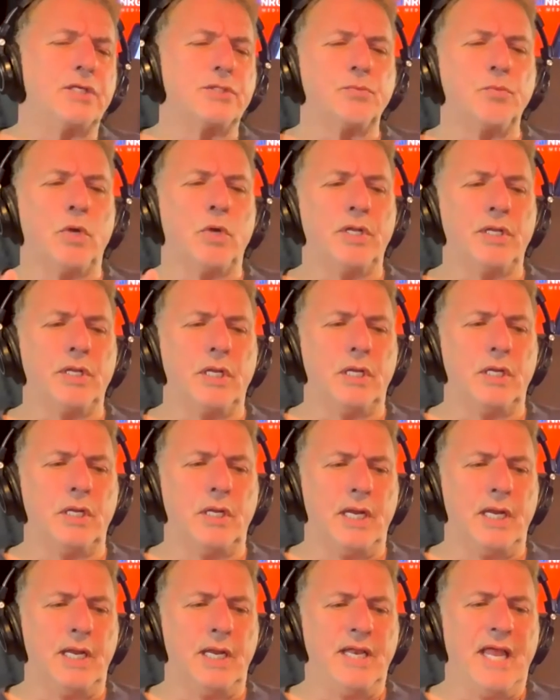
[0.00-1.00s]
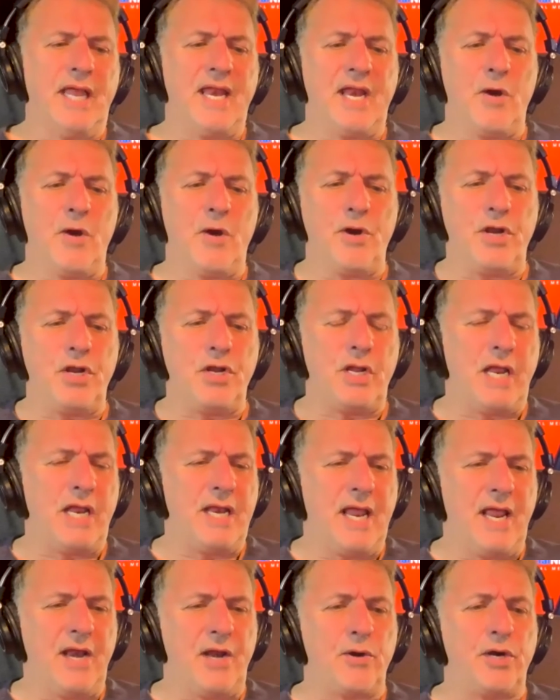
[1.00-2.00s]
well, in that area, in
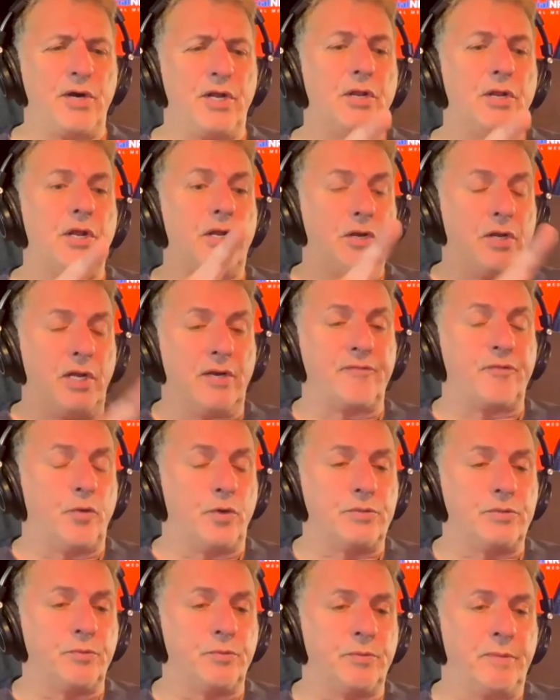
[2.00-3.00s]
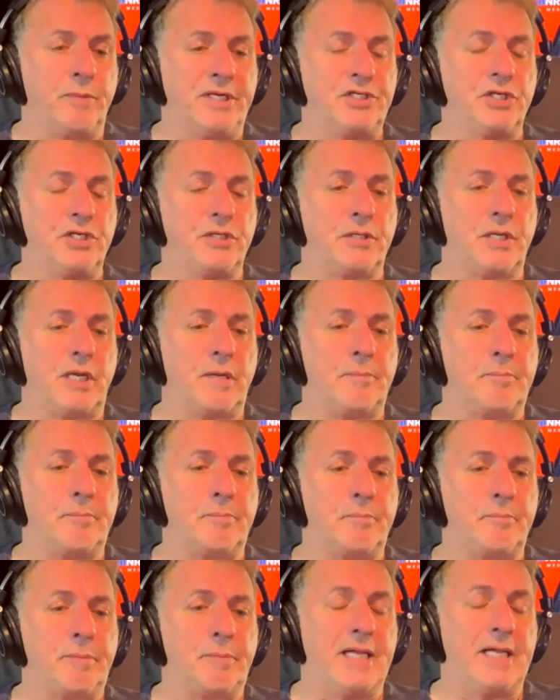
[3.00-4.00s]
that area, you had, of course, we mentioned uh,
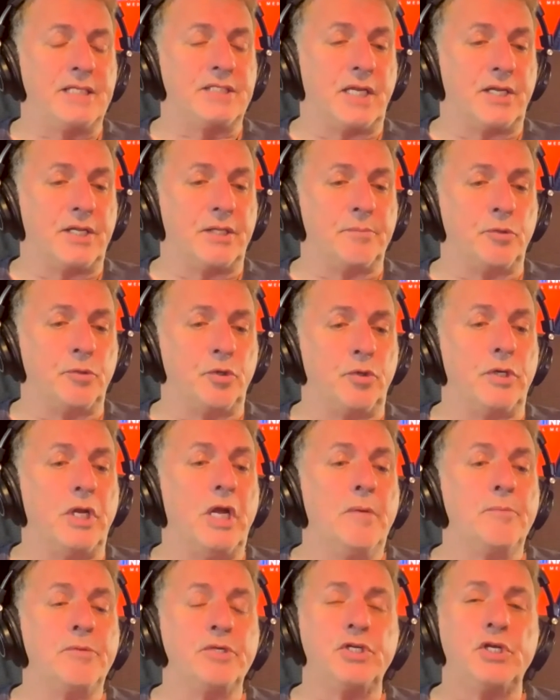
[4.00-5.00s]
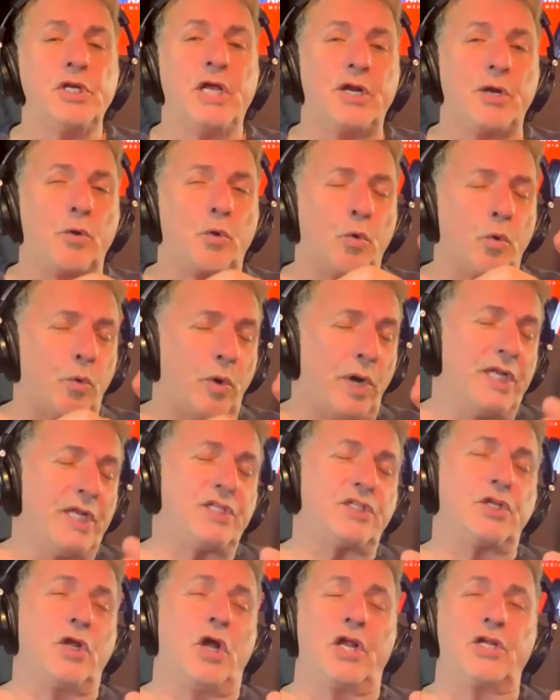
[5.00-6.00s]
"Bad Side of the Moon," but you had a great
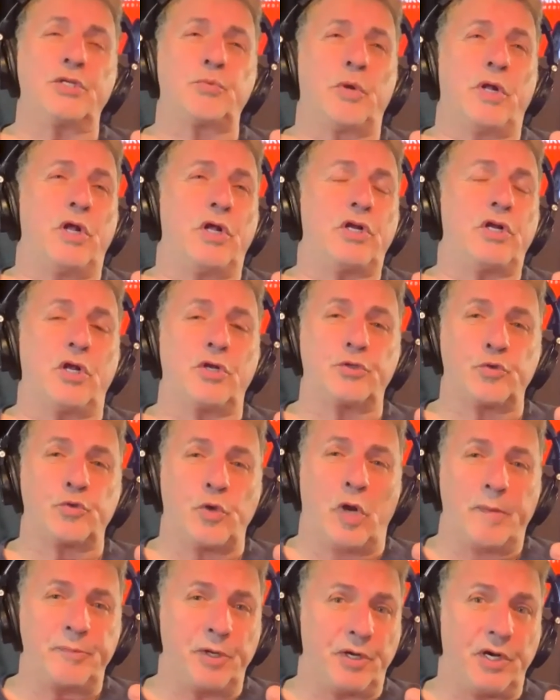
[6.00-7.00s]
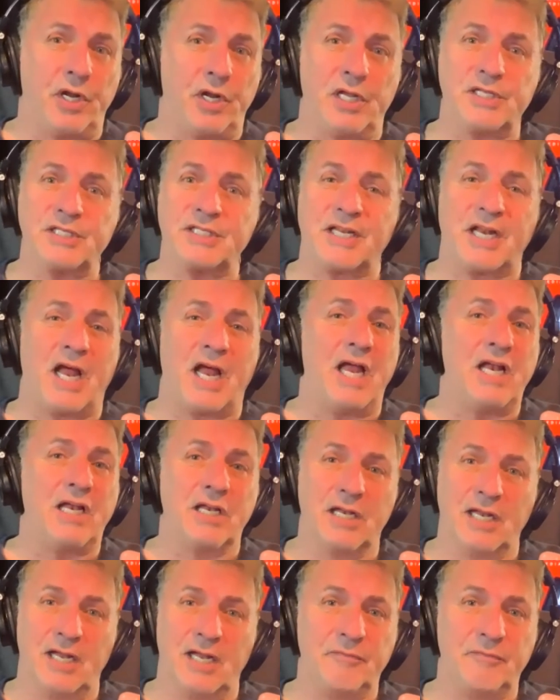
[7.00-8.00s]
song as well called "Drop Your Guns" that I
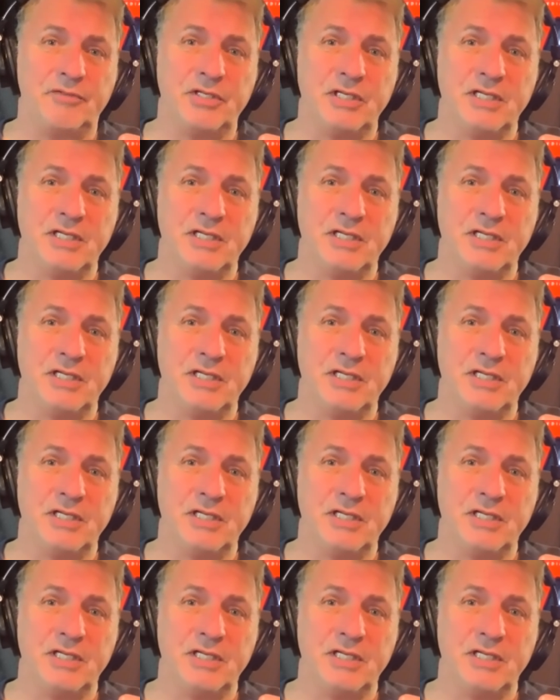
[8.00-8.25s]
loved.